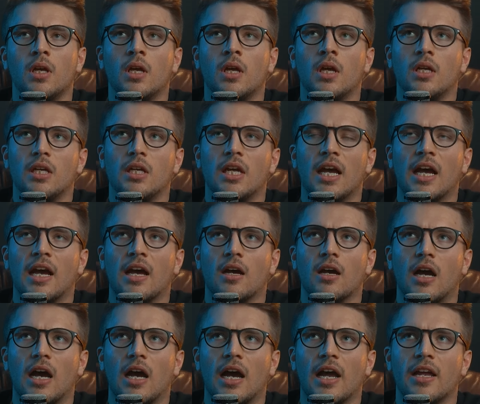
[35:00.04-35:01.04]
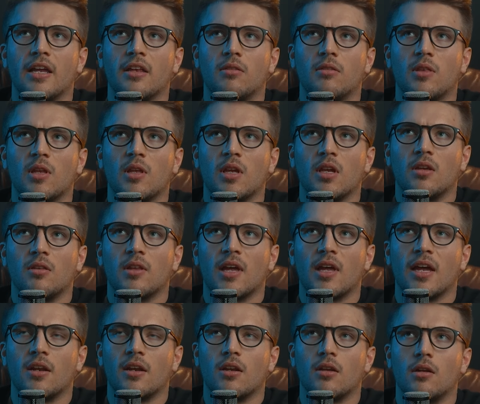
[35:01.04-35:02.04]
yeah i think
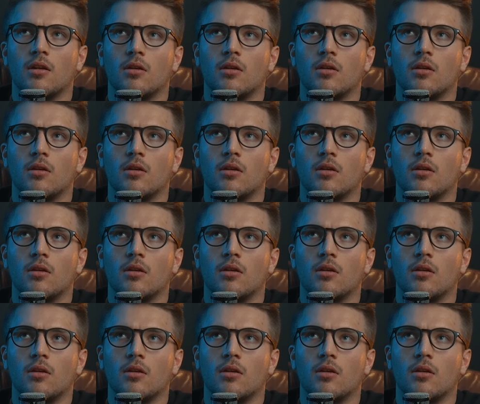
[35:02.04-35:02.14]
that